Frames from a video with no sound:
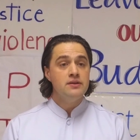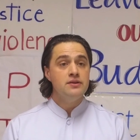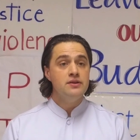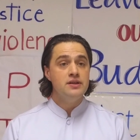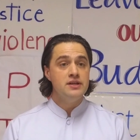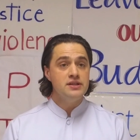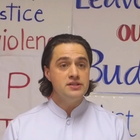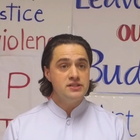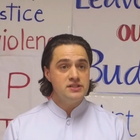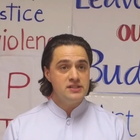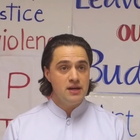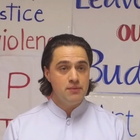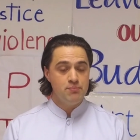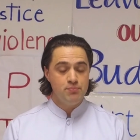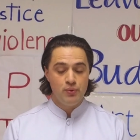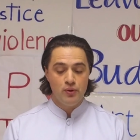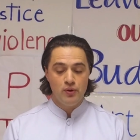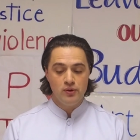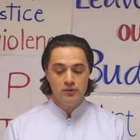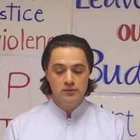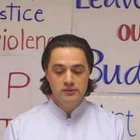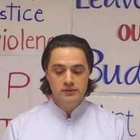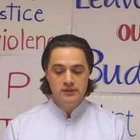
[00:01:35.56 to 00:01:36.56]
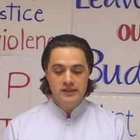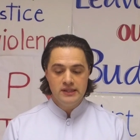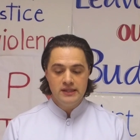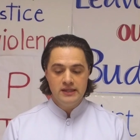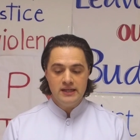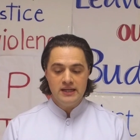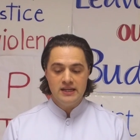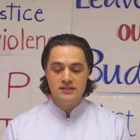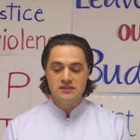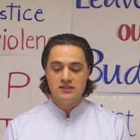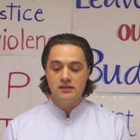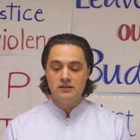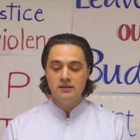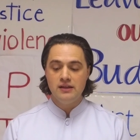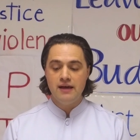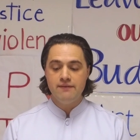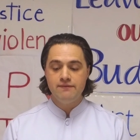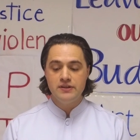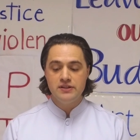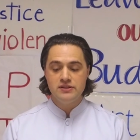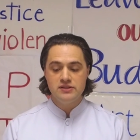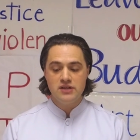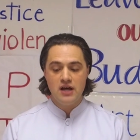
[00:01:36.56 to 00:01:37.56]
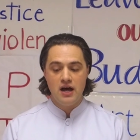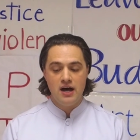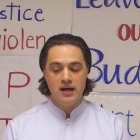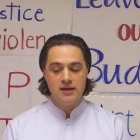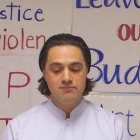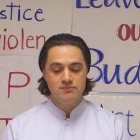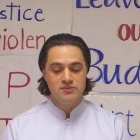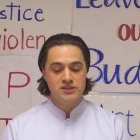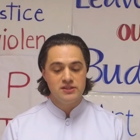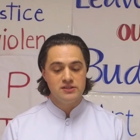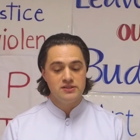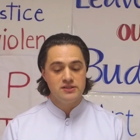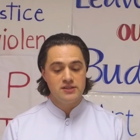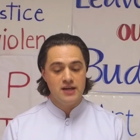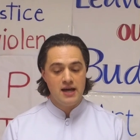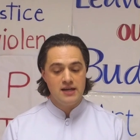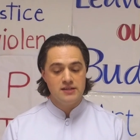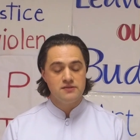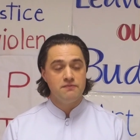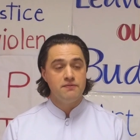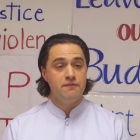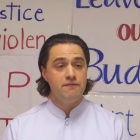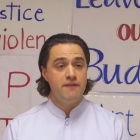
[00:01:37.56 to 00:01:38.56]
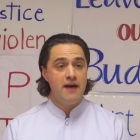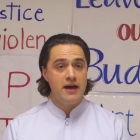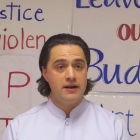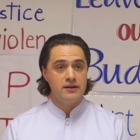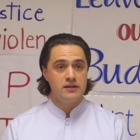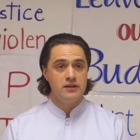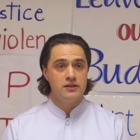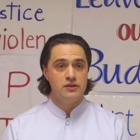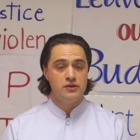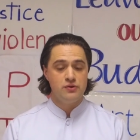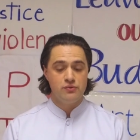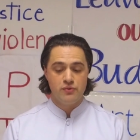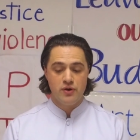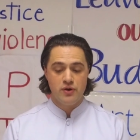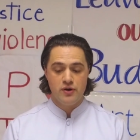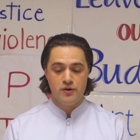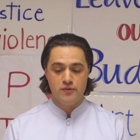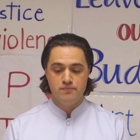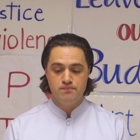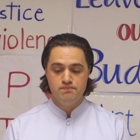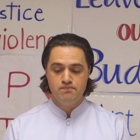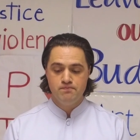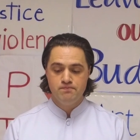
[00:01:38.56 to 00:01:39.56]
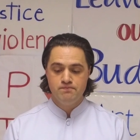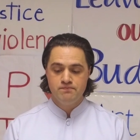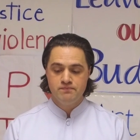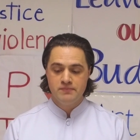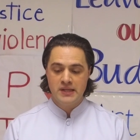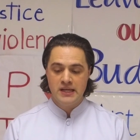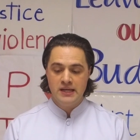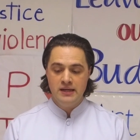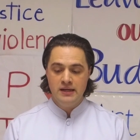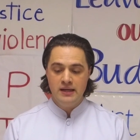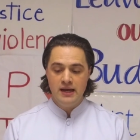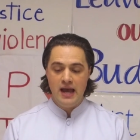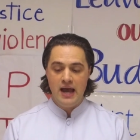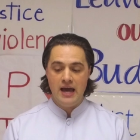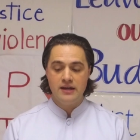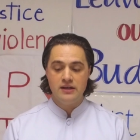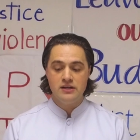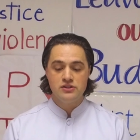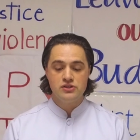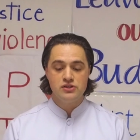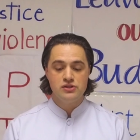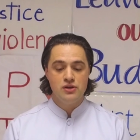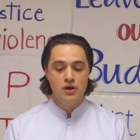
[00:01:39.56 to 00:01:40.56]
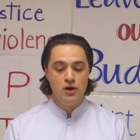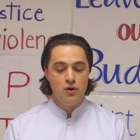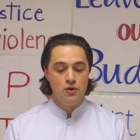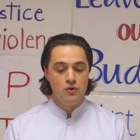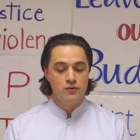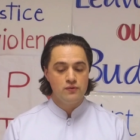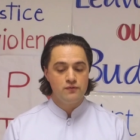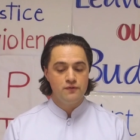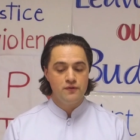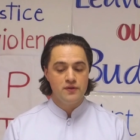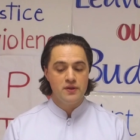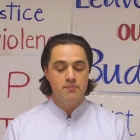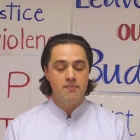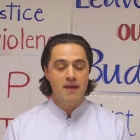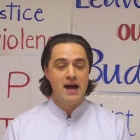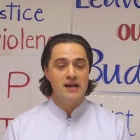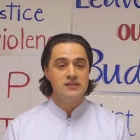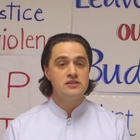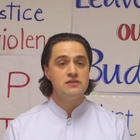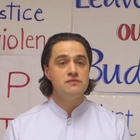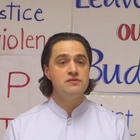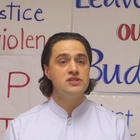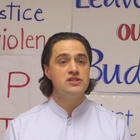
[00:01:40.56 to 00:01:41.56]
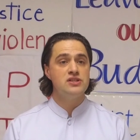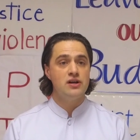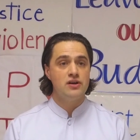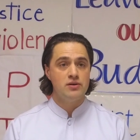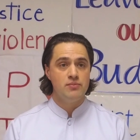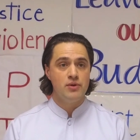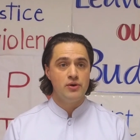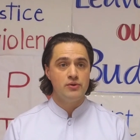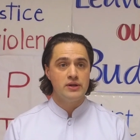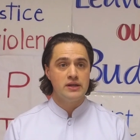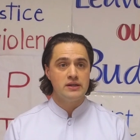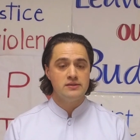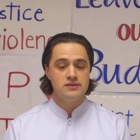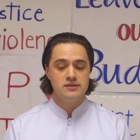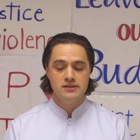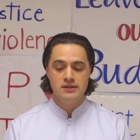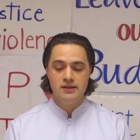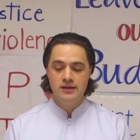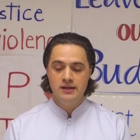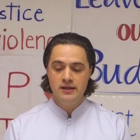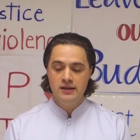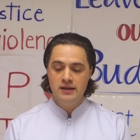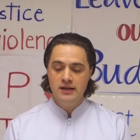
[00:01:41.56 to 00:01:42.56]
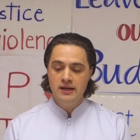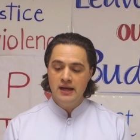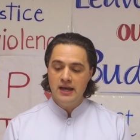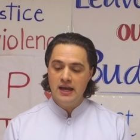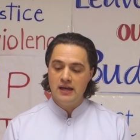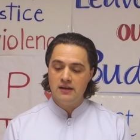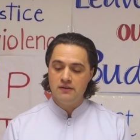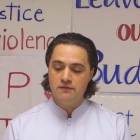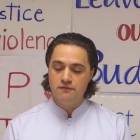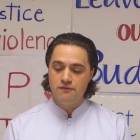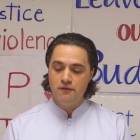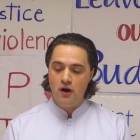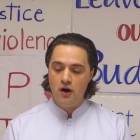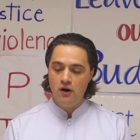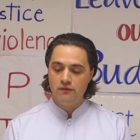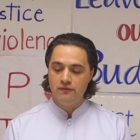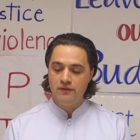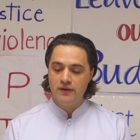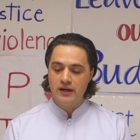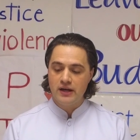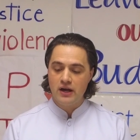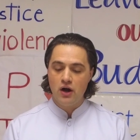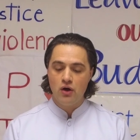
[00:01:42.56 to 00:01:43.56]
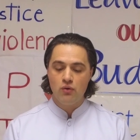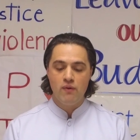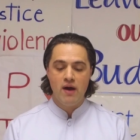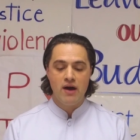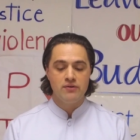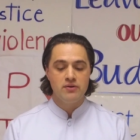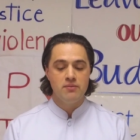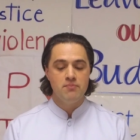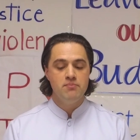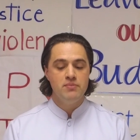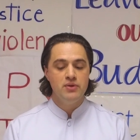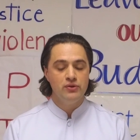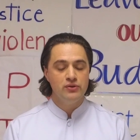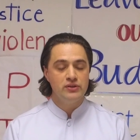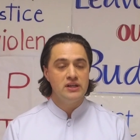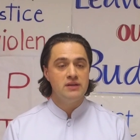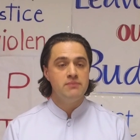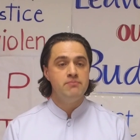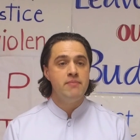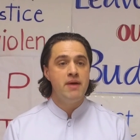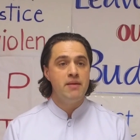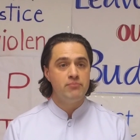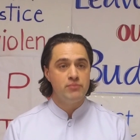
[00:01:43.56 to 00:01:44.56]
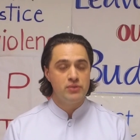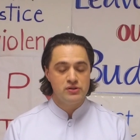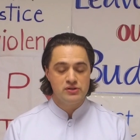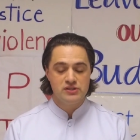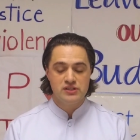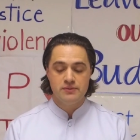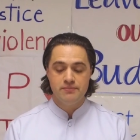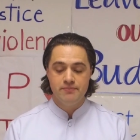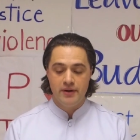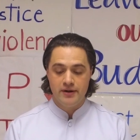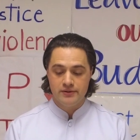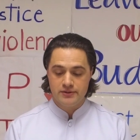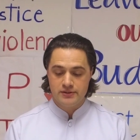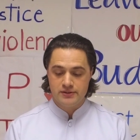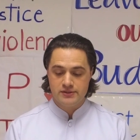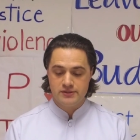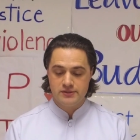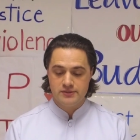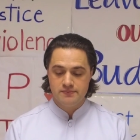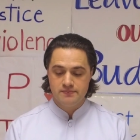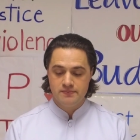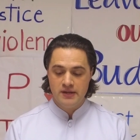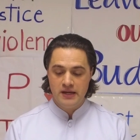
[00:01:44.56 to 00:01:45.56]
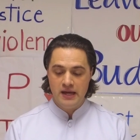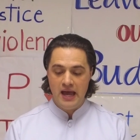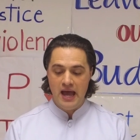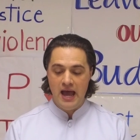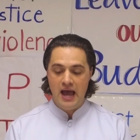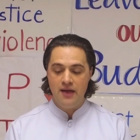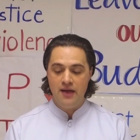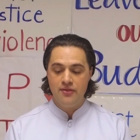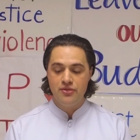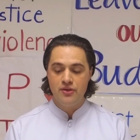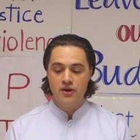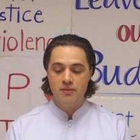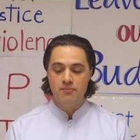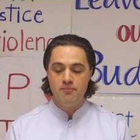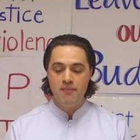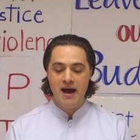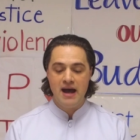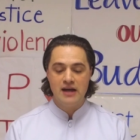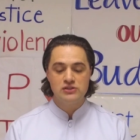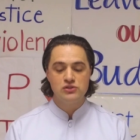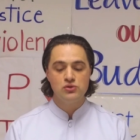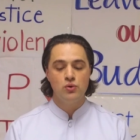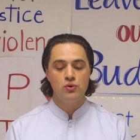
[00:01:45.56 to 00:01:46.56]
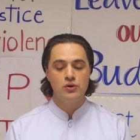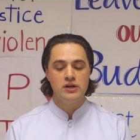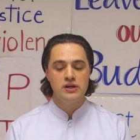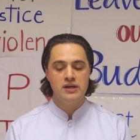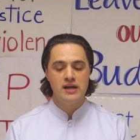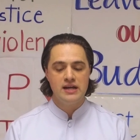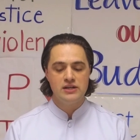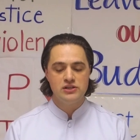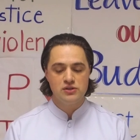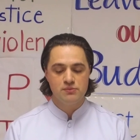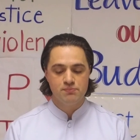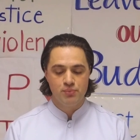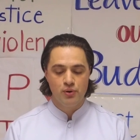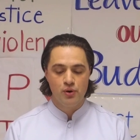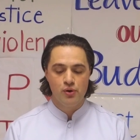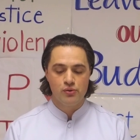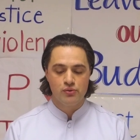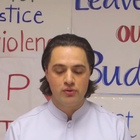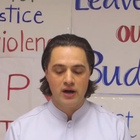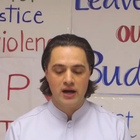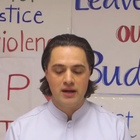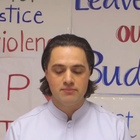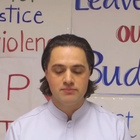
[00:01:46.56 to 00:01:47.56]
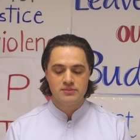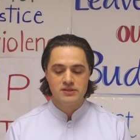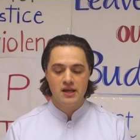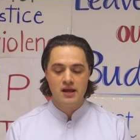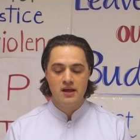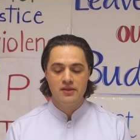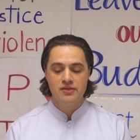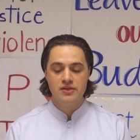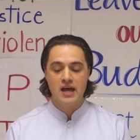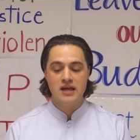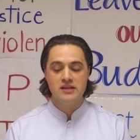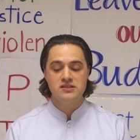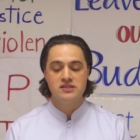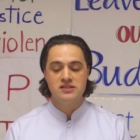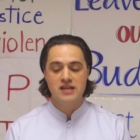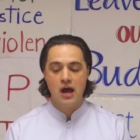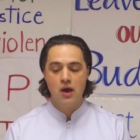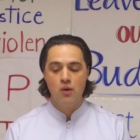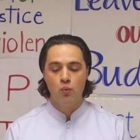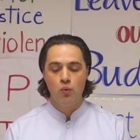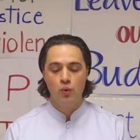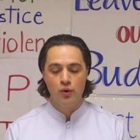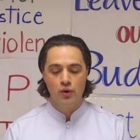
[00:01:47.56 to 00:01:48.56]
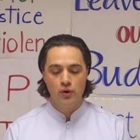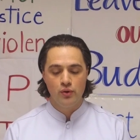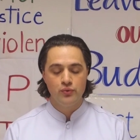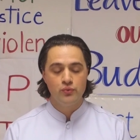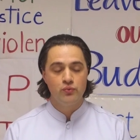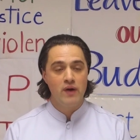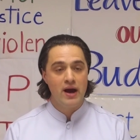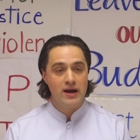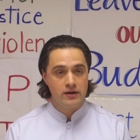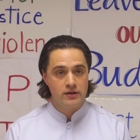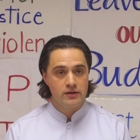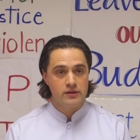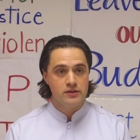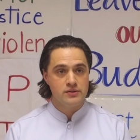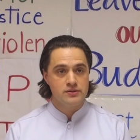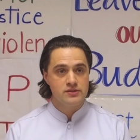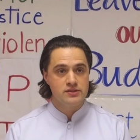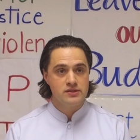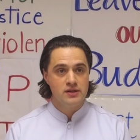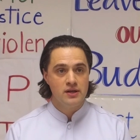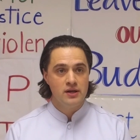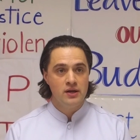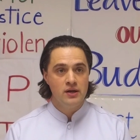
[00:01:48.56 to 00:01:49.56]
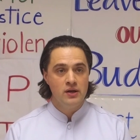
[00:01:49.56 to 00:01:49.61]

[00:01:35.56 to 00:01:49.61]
This temple is 11 times the size of the Vatican in Rome and is known for the massive ceremonies involving around 1 million members and monks and their mass ordination programs that set world records